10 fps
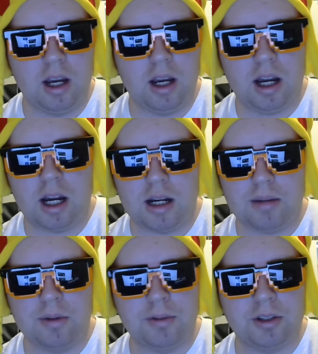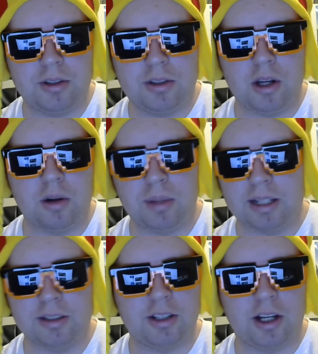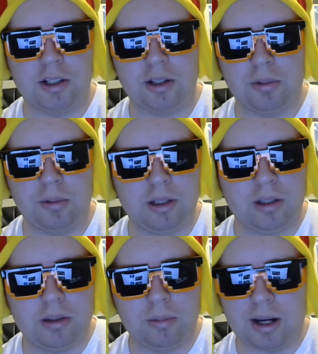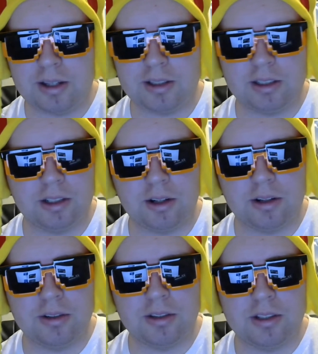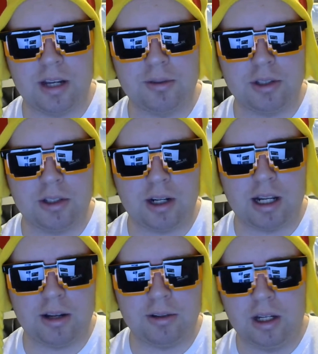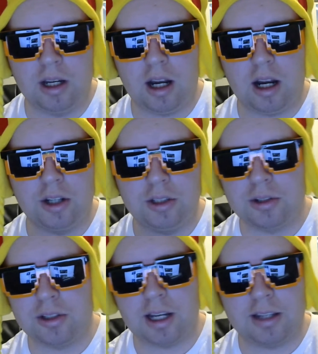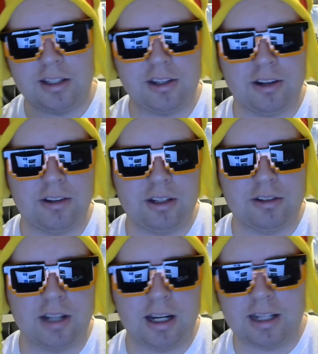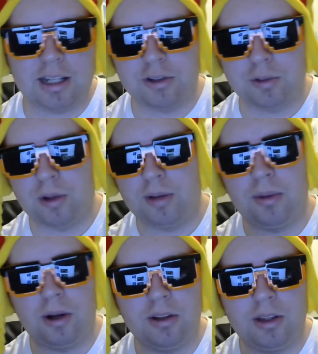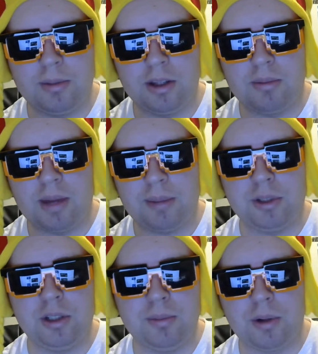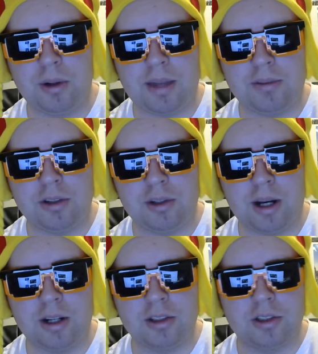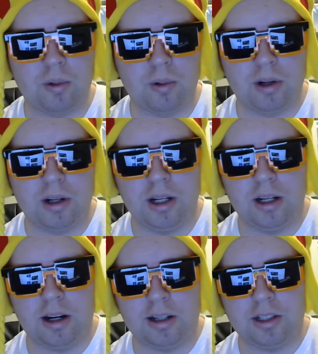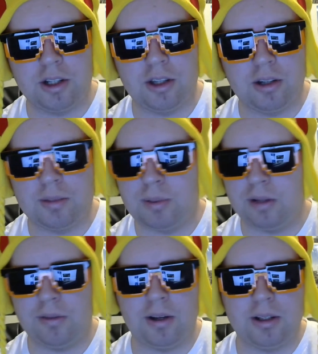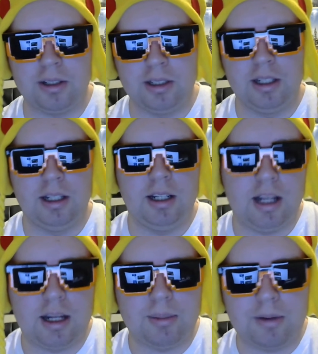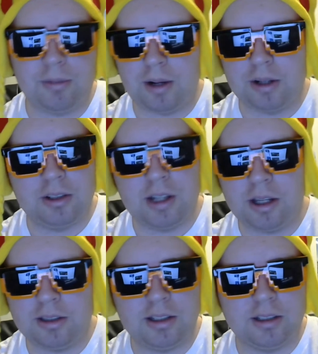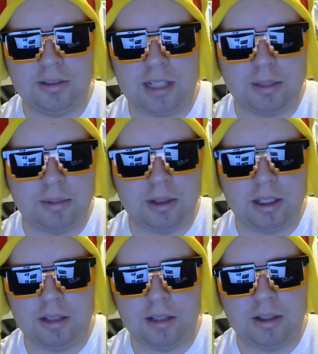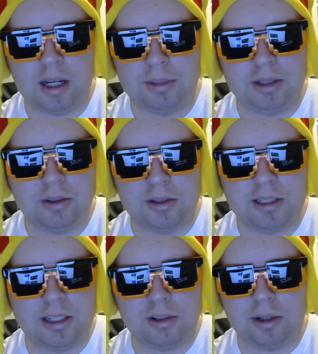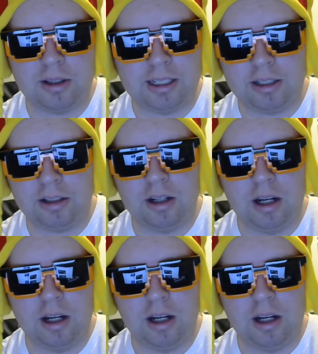of just playing soccer with racing cars and stuff. You start out on your side, they start on their side, and there's one ball in the middle of the map, and you both have to try to score on each other. It's pretty fun. I've watched tons and tons of gameplay of it. I mean, there's a teaser trailer here,